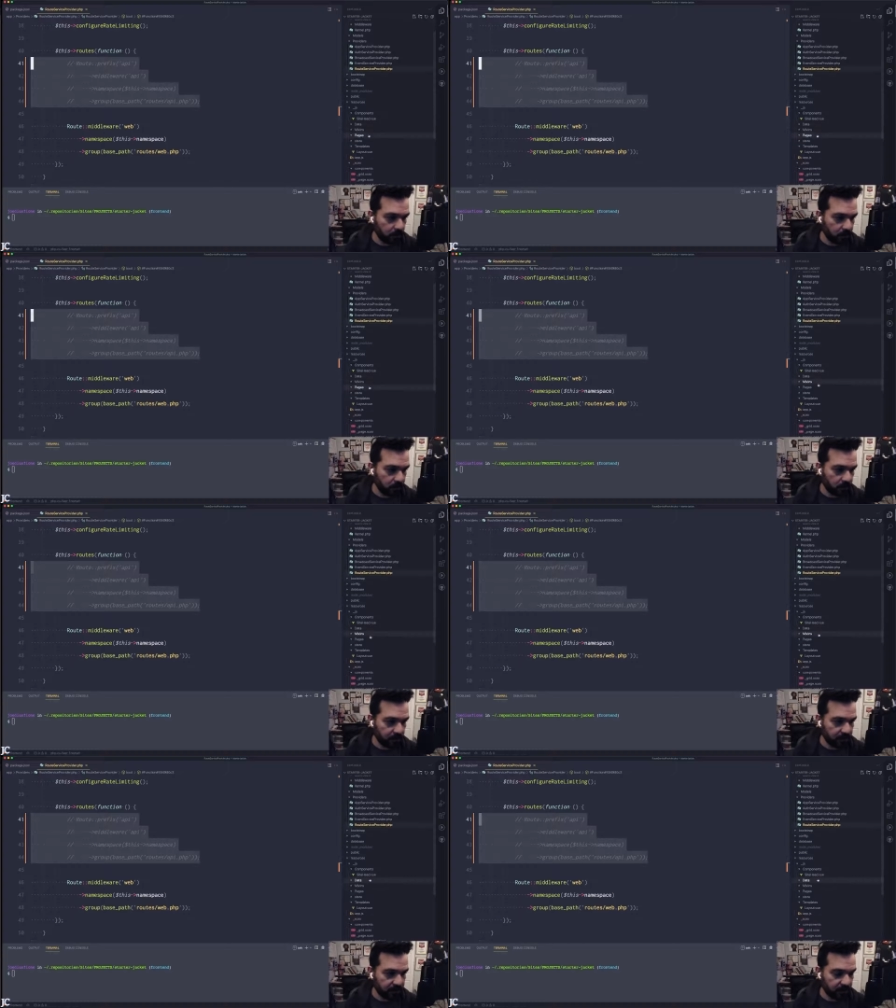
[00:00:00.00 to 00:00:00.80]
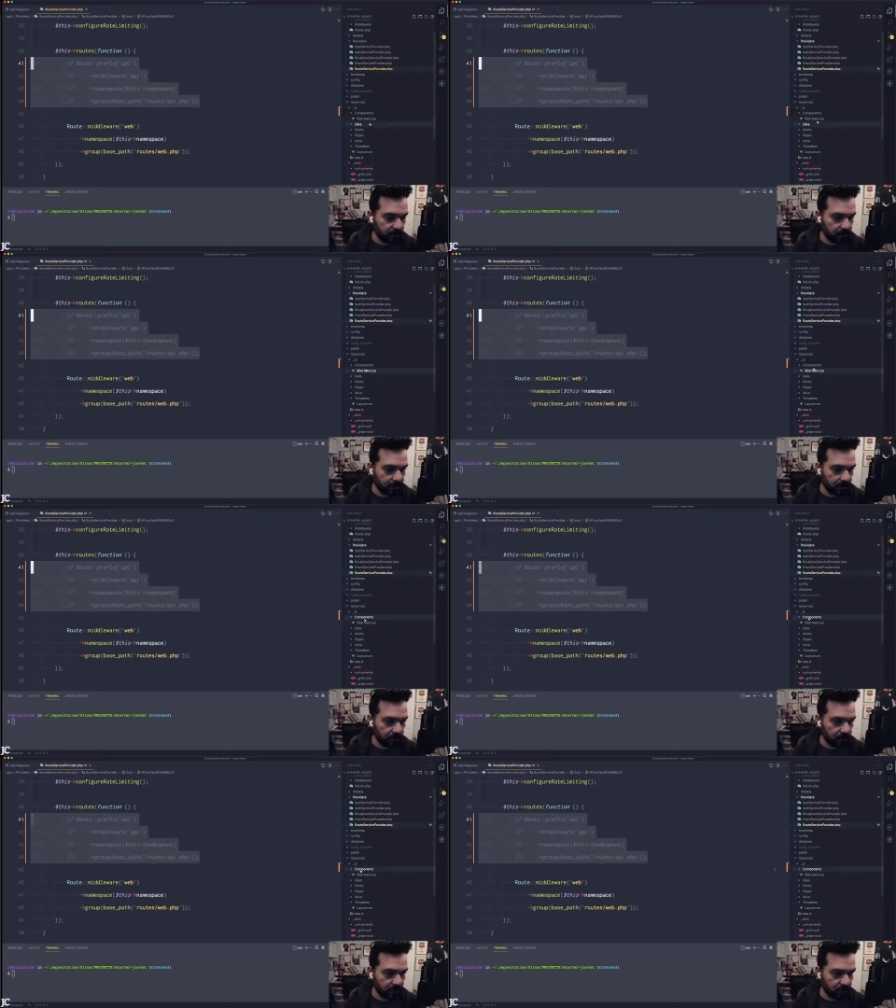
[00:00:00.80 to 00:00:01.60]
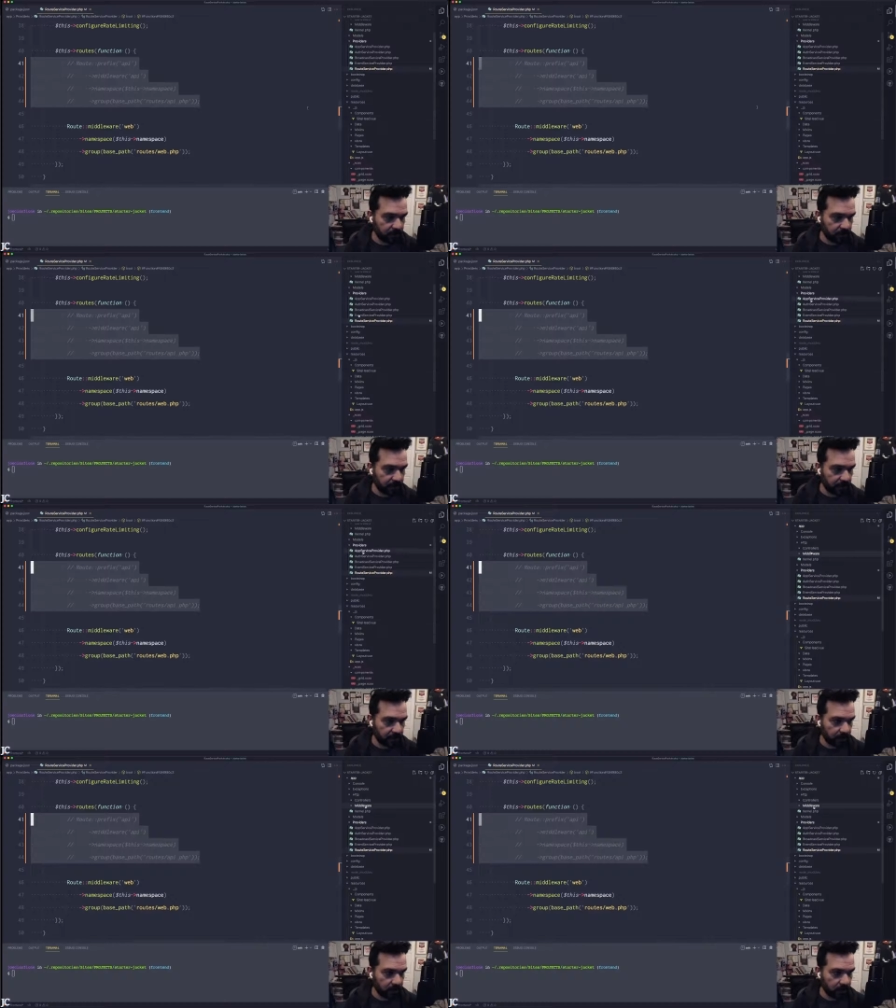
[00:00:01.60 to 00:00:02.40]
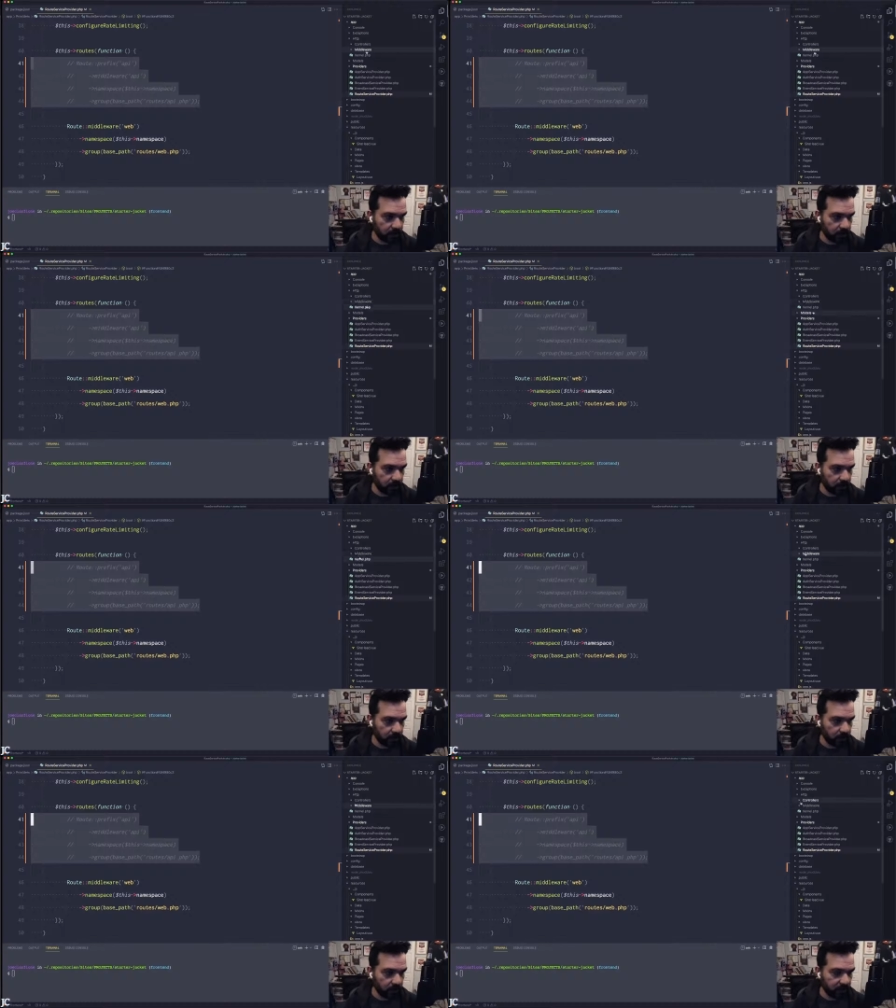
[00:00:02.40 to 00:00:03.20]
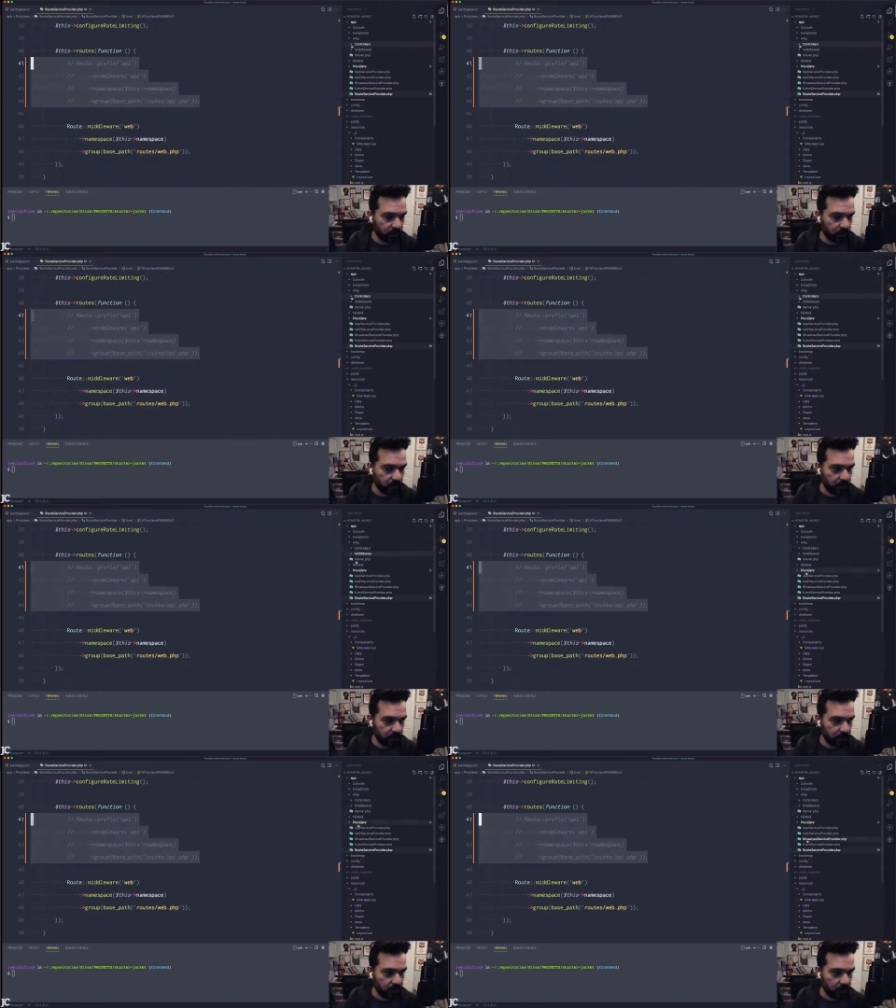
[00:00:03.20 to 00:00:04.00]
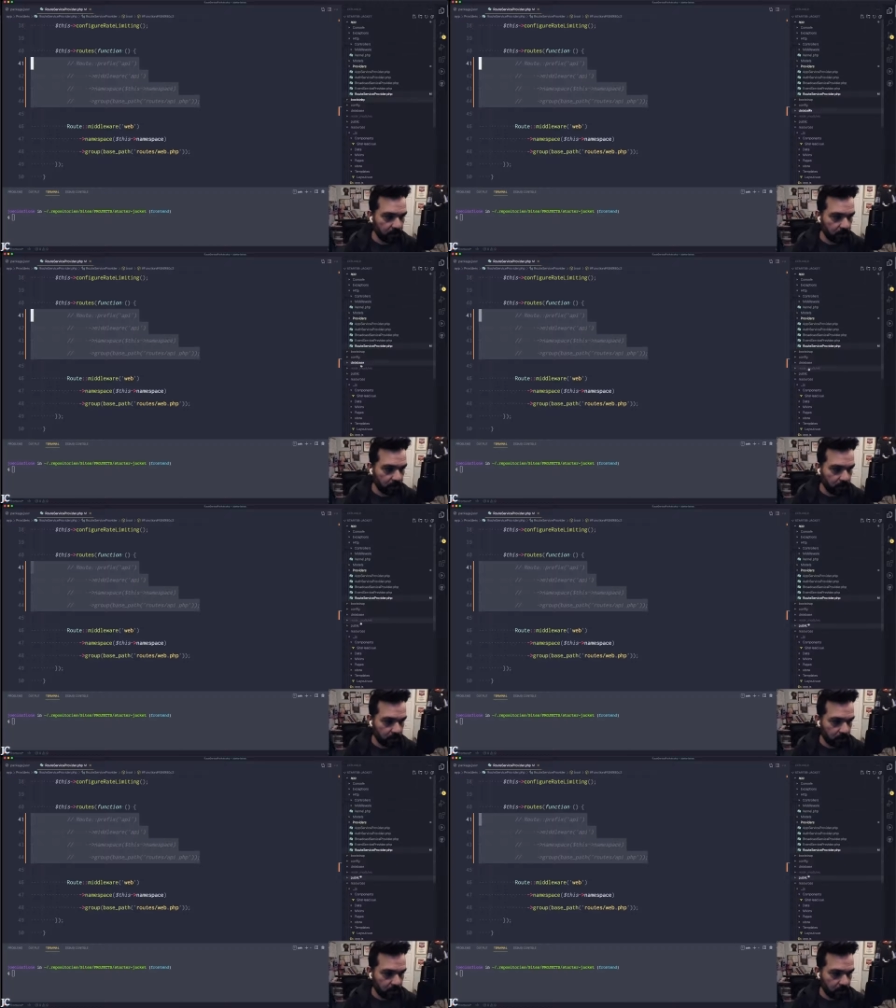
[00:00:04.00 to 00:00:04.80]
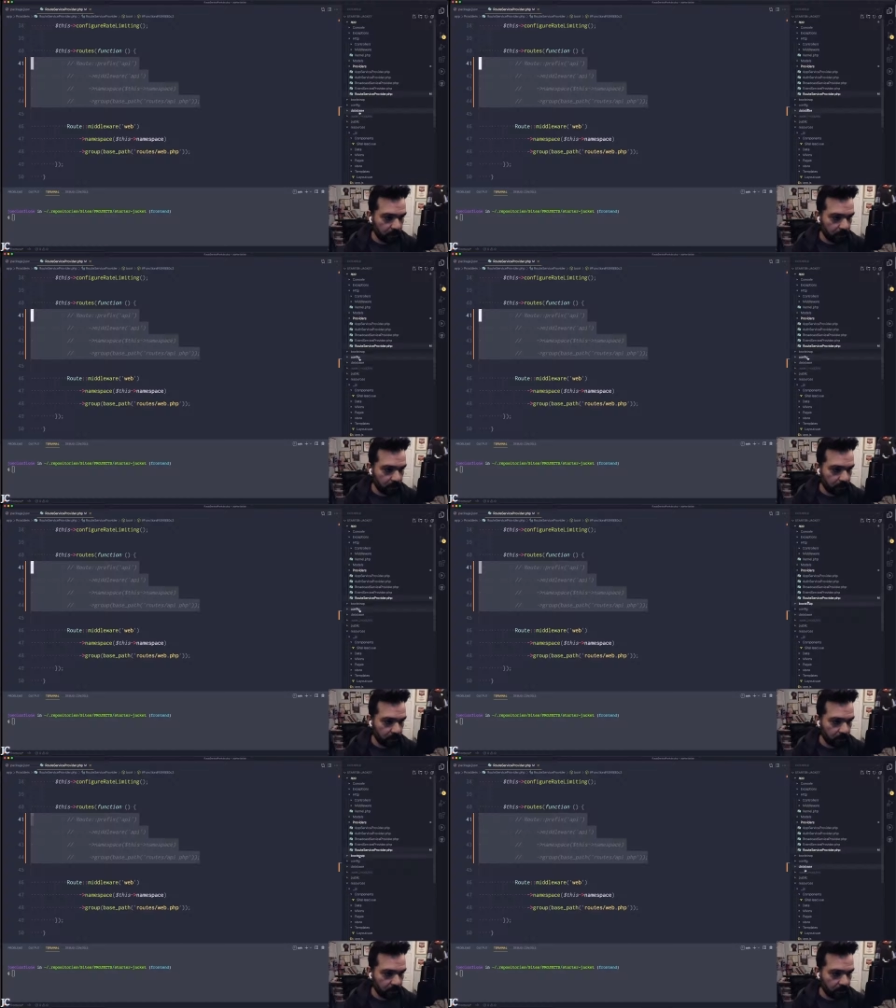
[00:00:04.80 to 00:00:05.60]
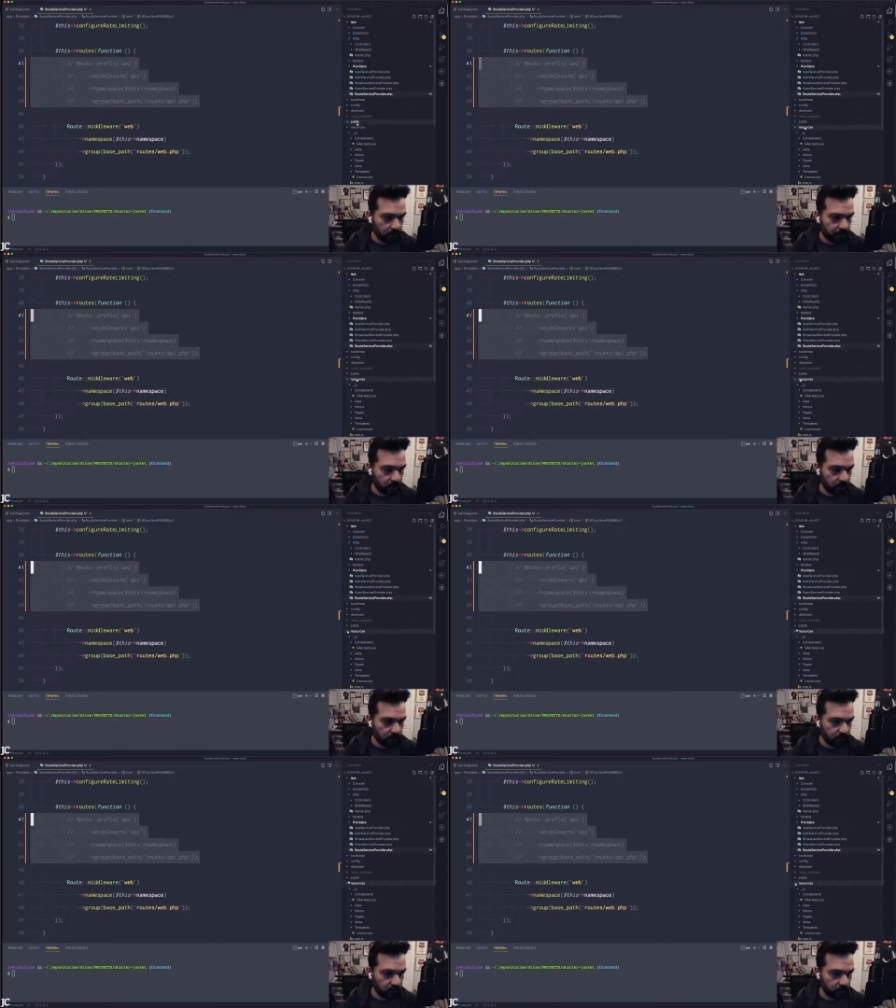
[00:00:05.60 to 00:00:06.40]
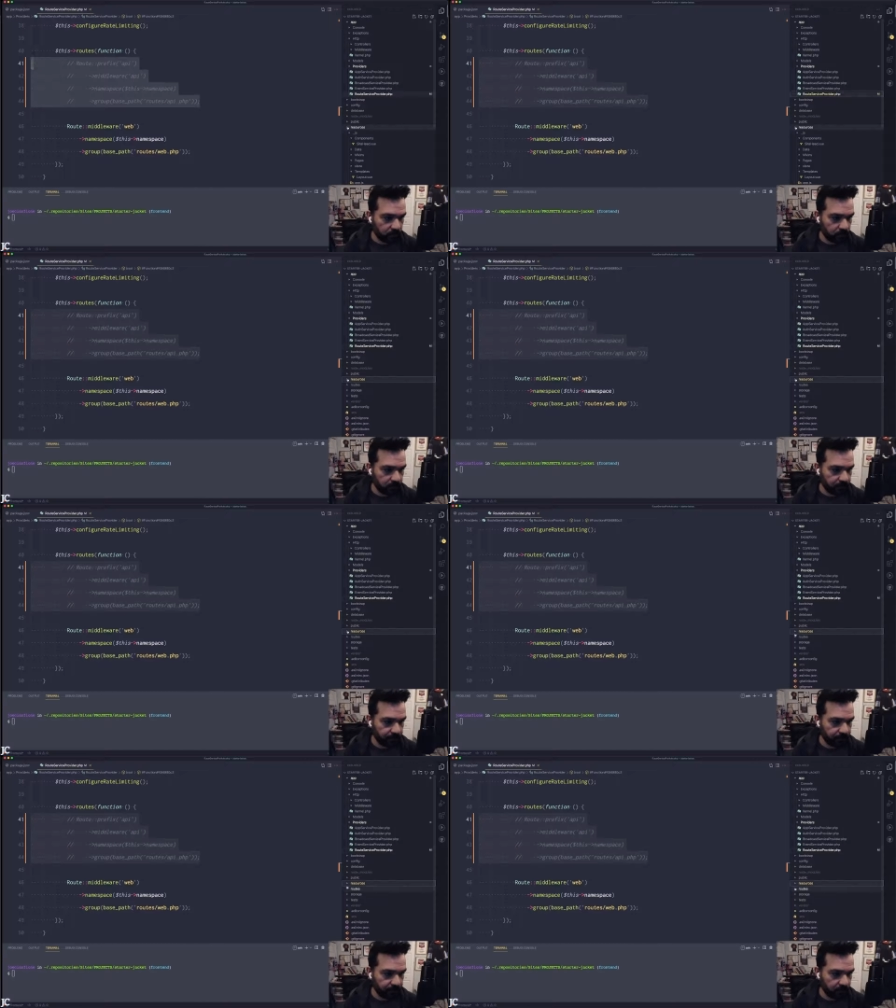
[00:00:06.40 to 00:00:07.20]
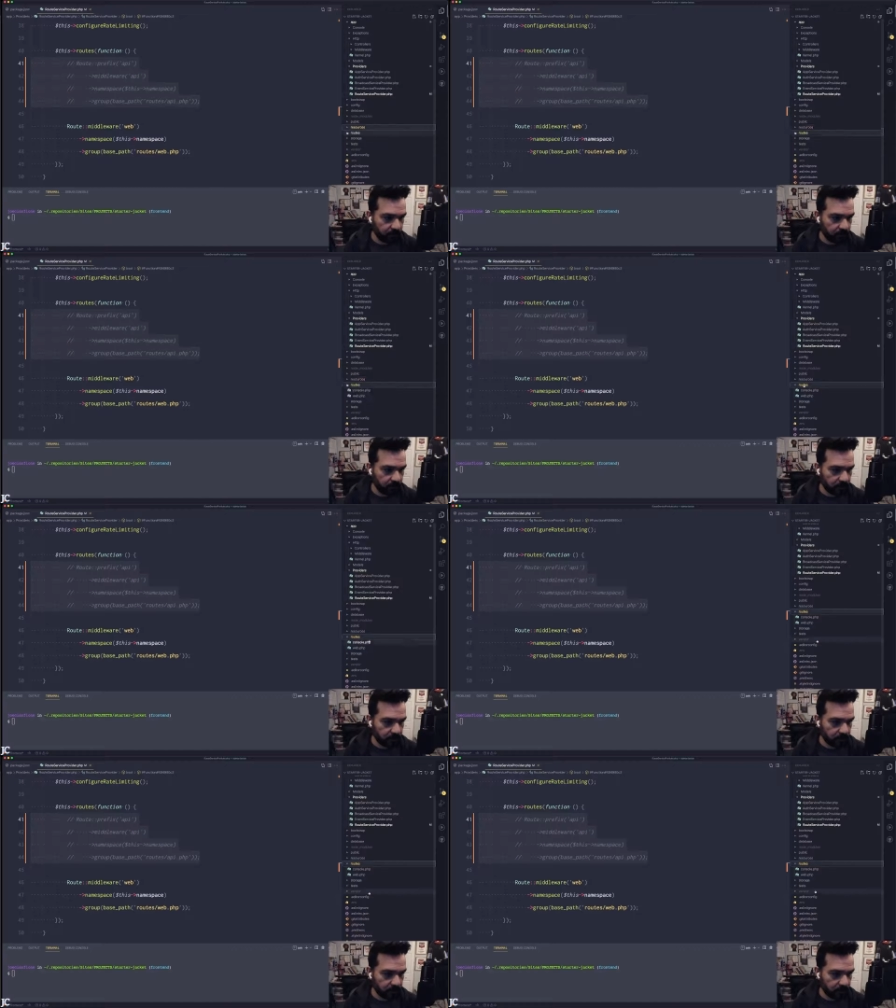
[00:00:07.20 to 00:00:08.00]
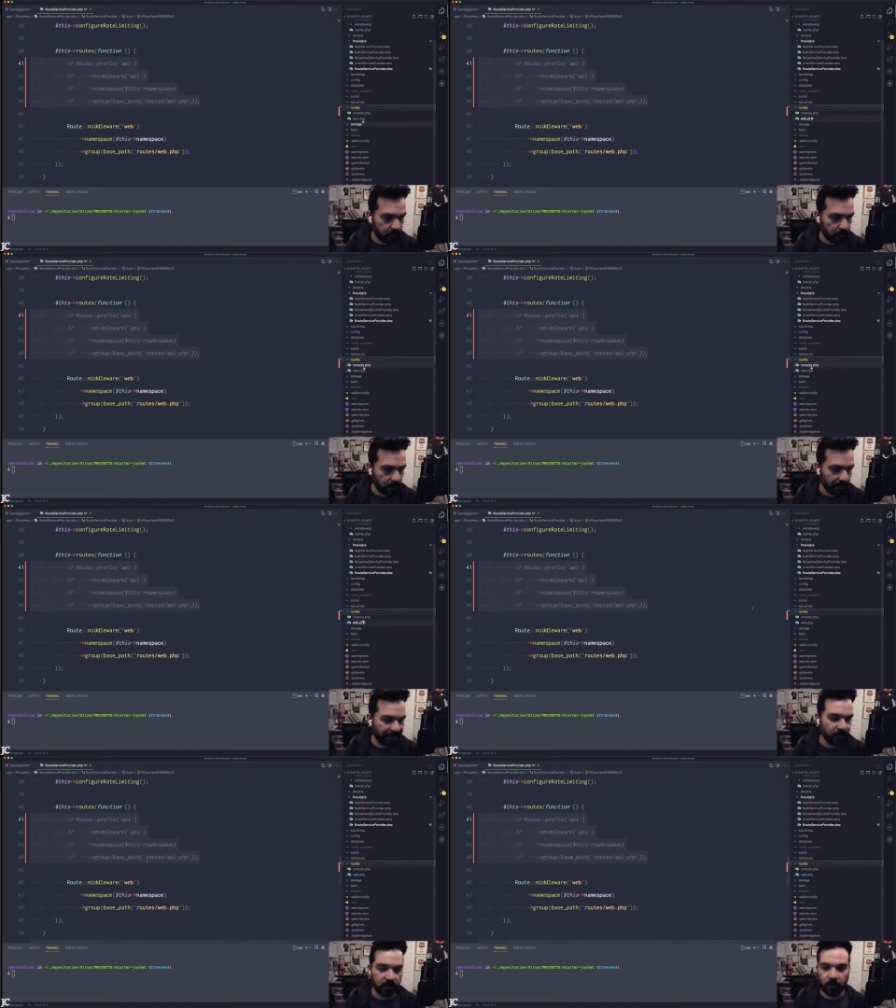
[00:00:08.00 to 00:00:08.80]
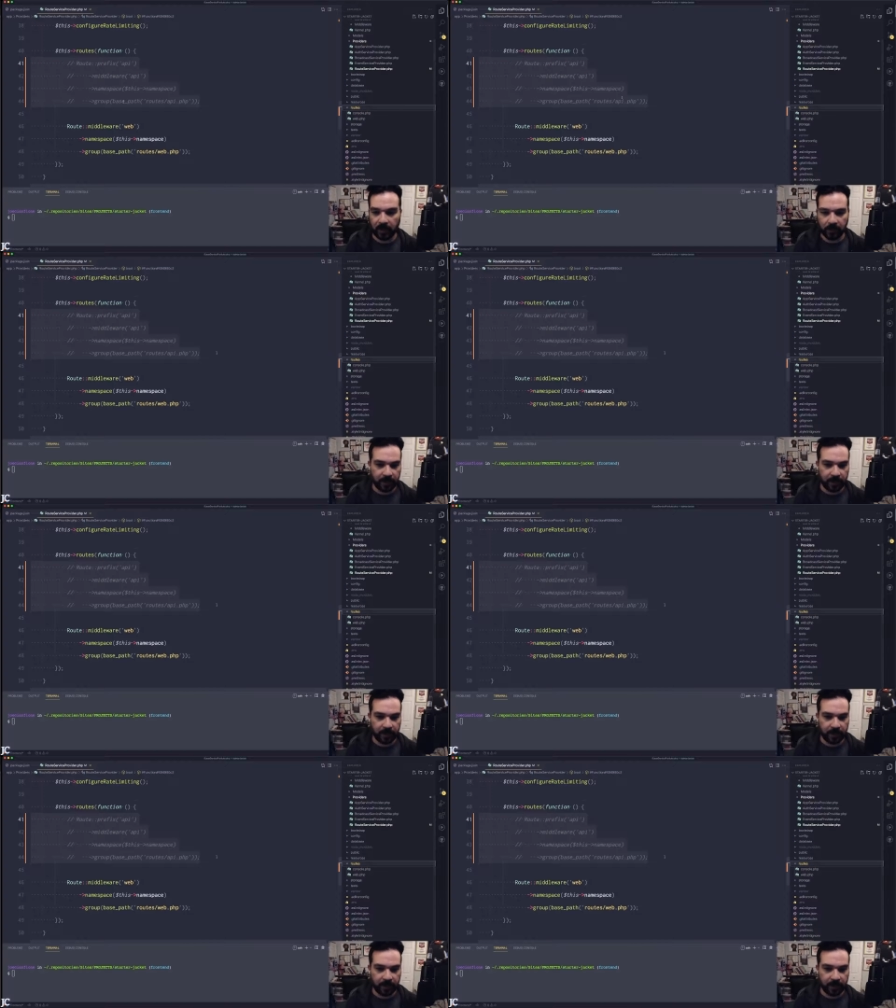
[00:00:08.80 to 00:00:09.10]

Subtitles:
So let me double check that again in here. So that would be in the routes folder, routes, console and web.